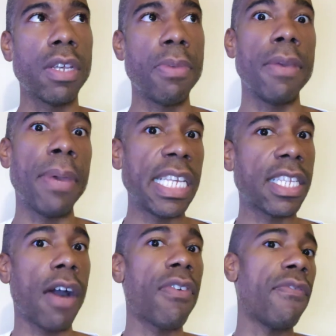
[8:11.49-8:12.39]
to be,
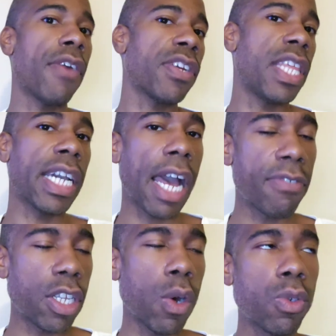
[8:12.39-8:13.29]
based off of
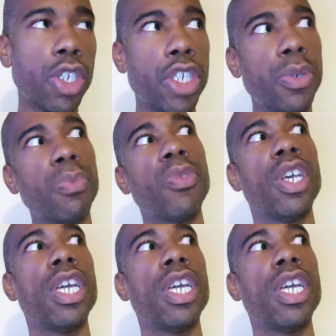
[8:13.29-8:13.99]
everything I've told you,